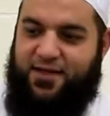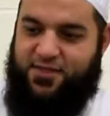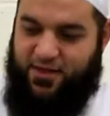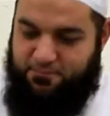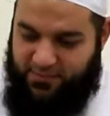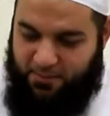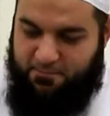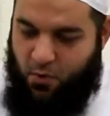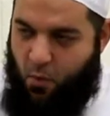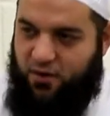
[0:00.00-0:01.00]
the
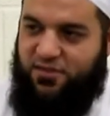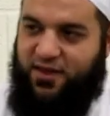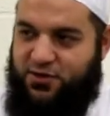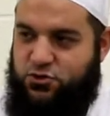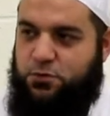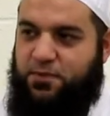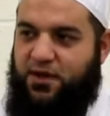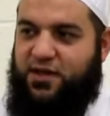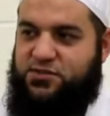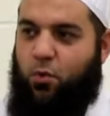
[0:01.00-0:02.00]
number one thing it should
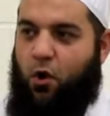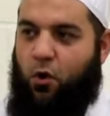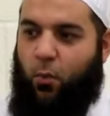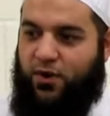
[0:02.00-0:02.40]
be is what?